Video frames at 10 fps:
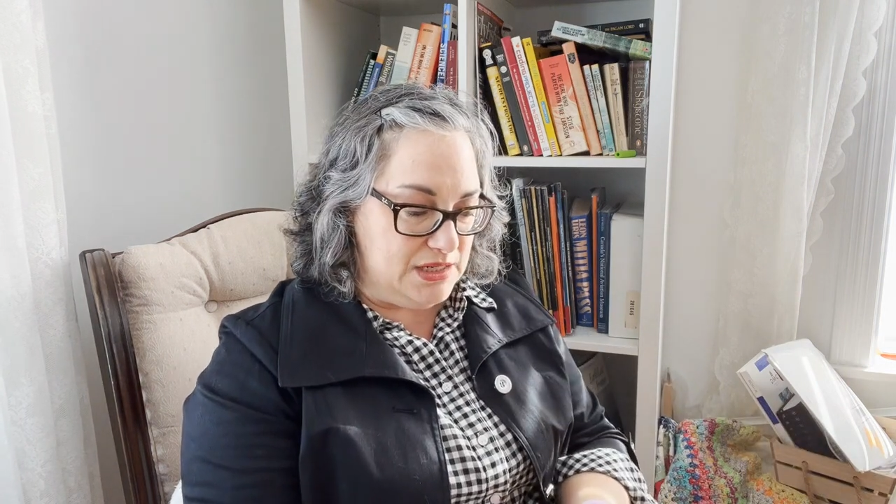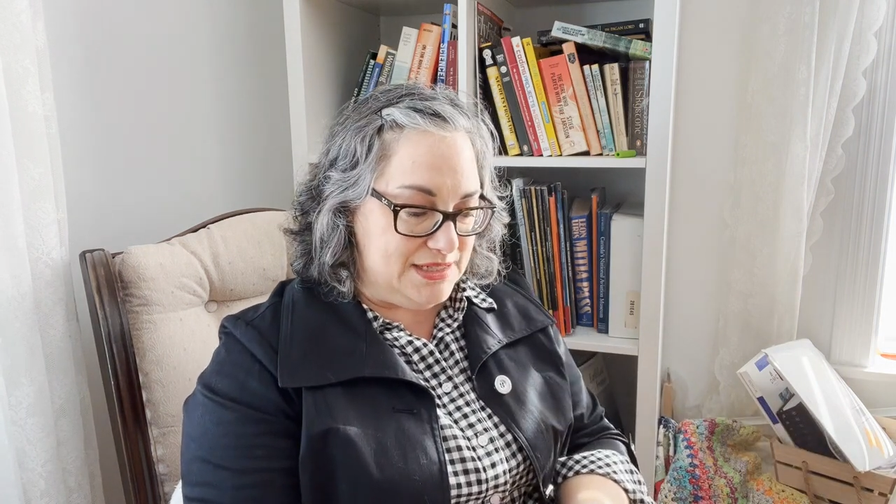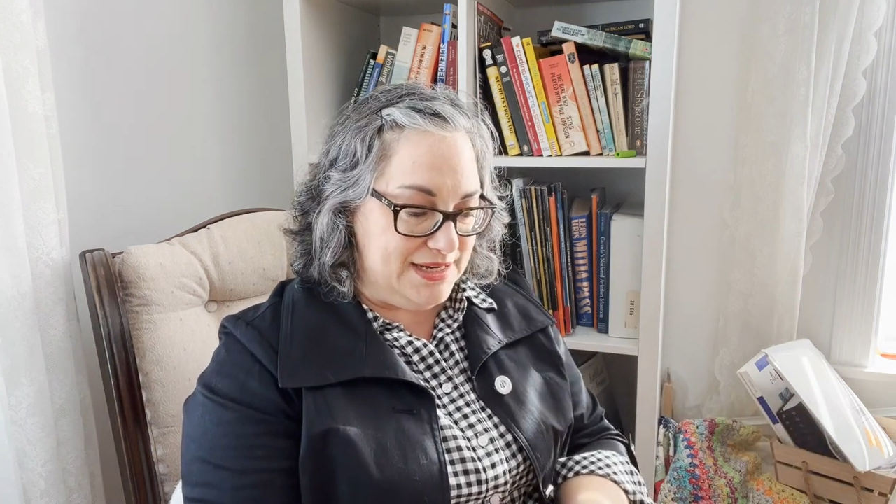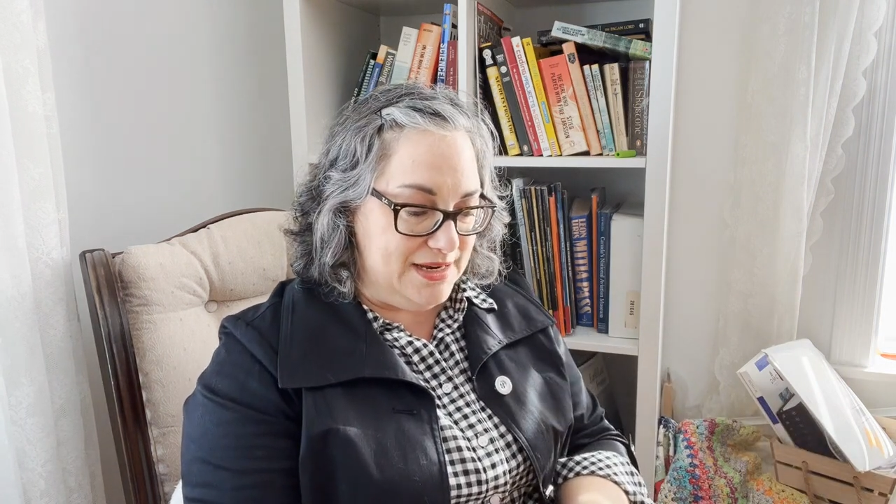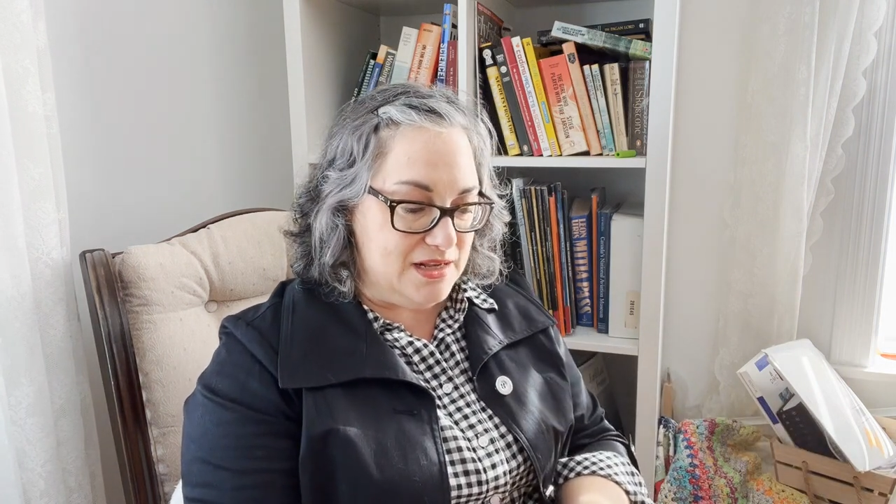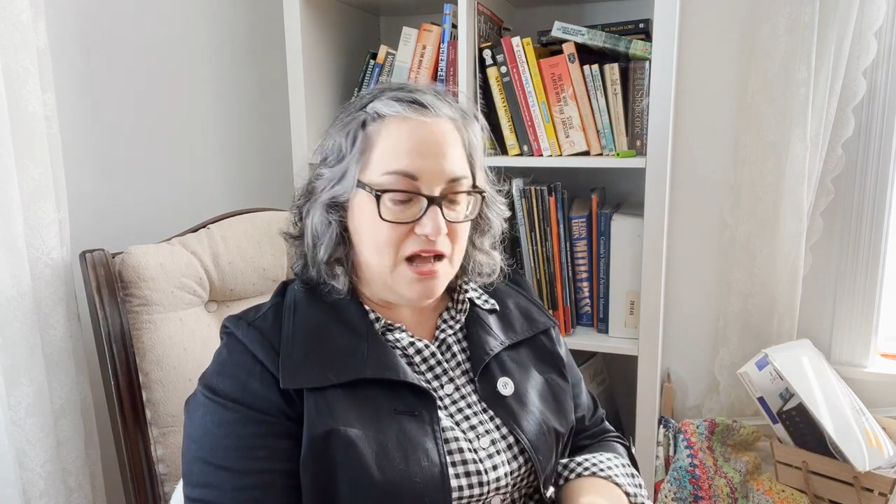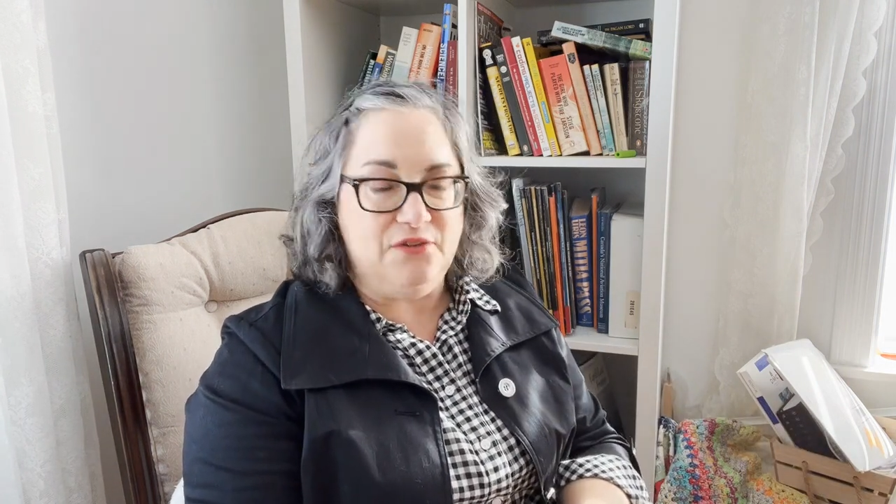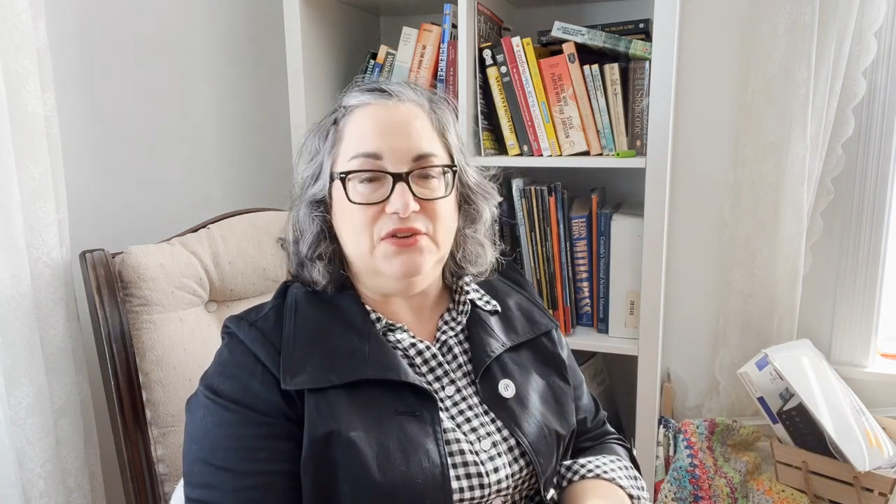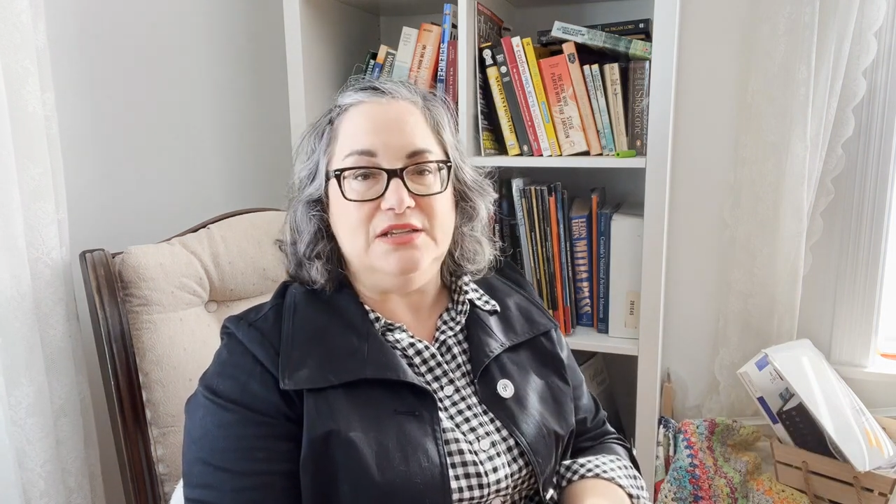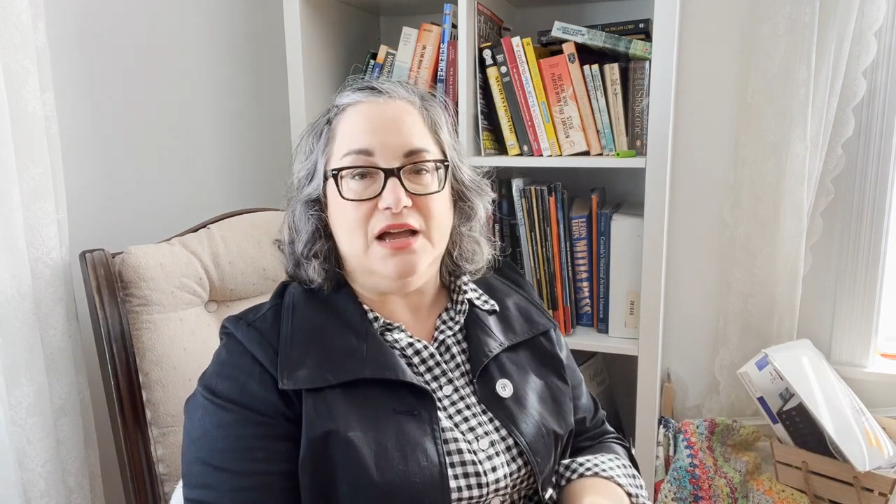tea and
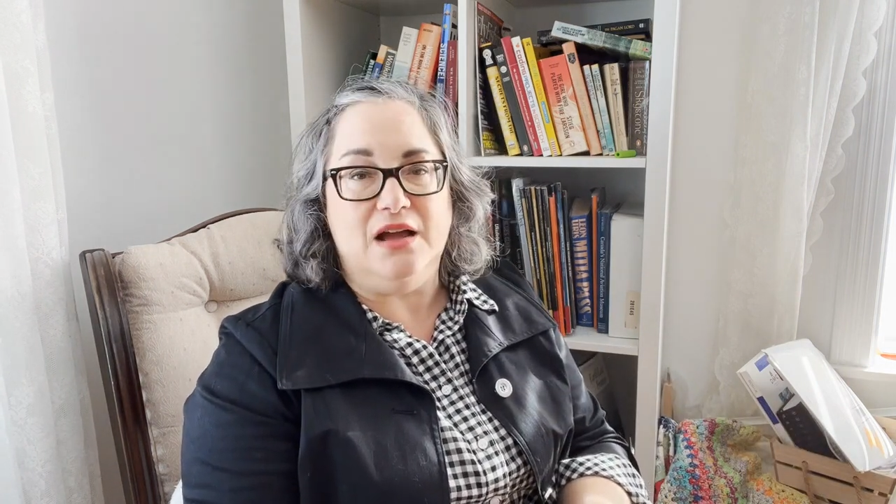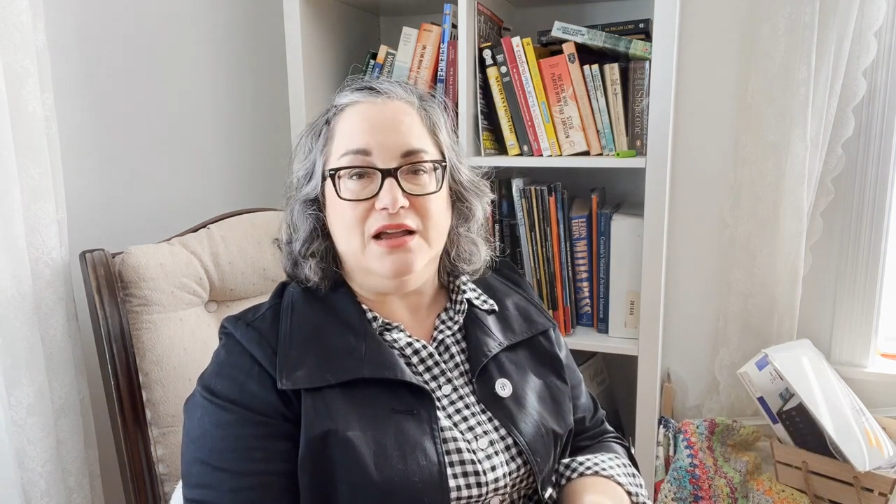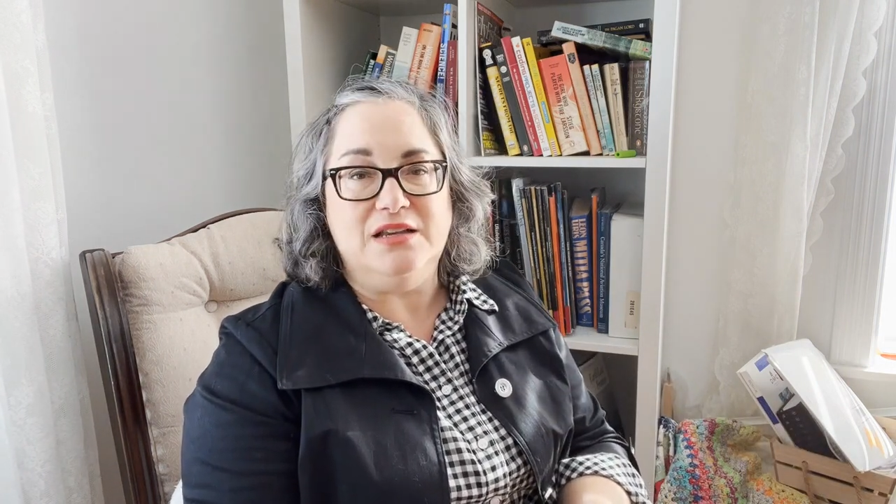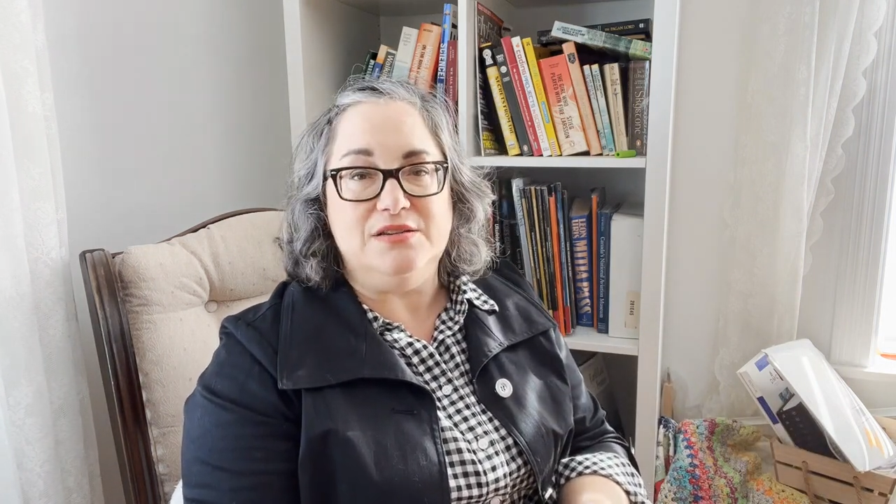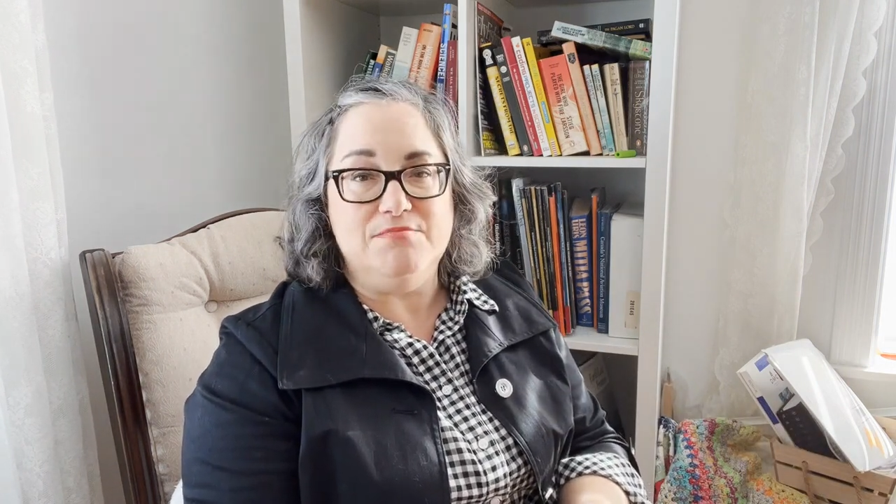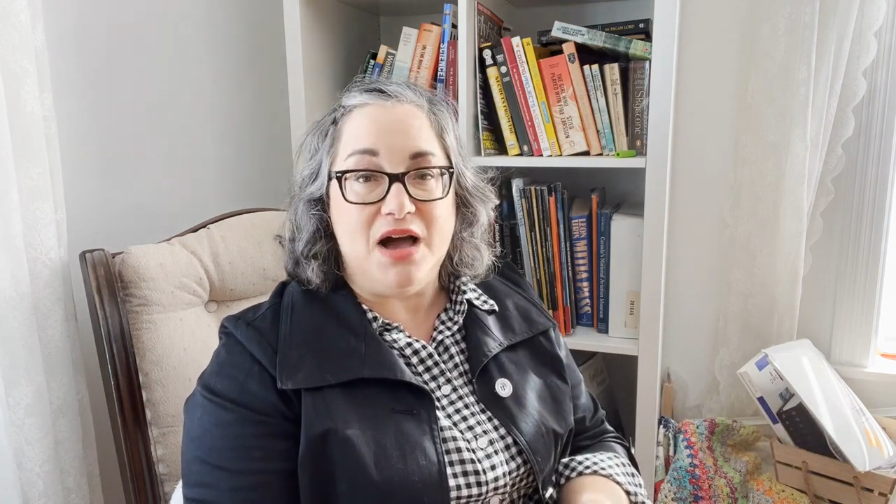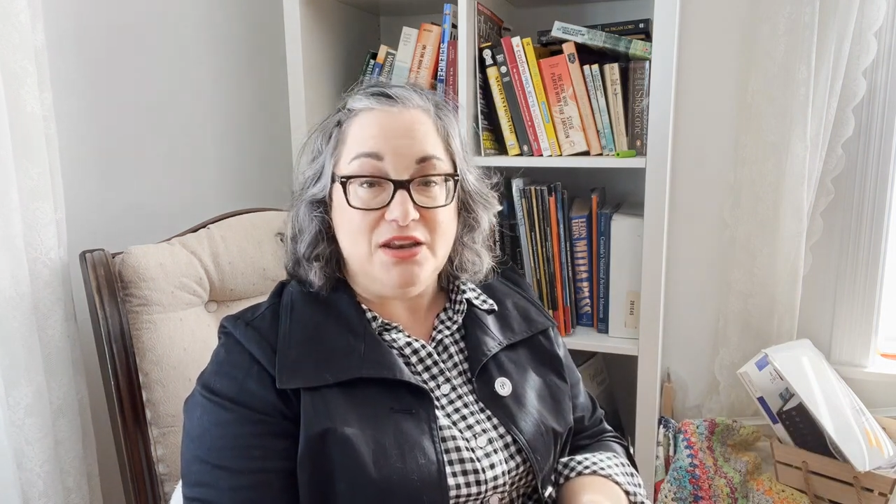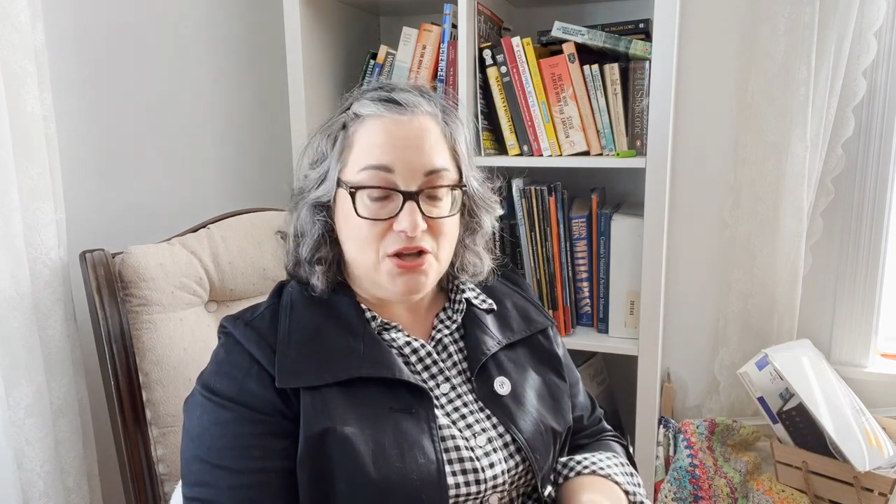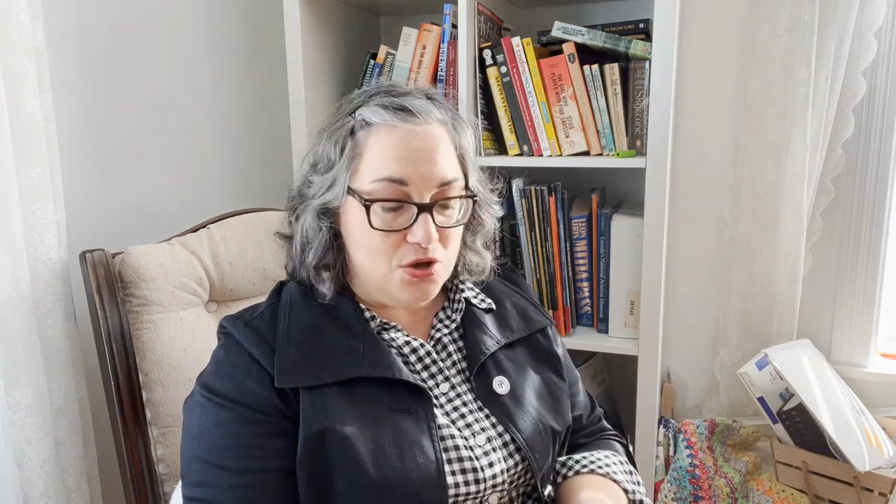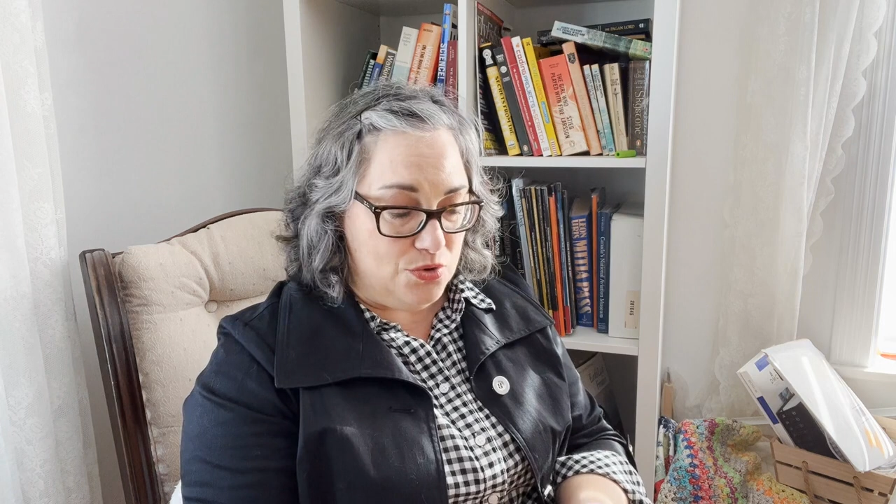coffee dyed
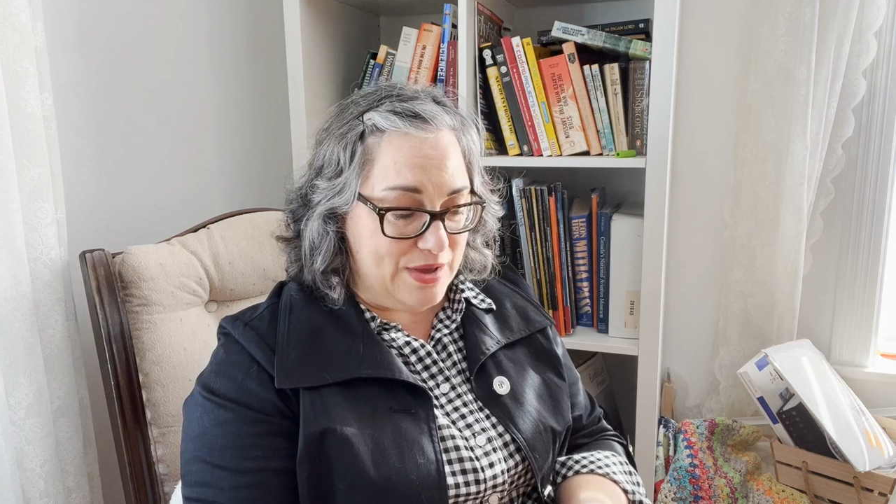Monaco,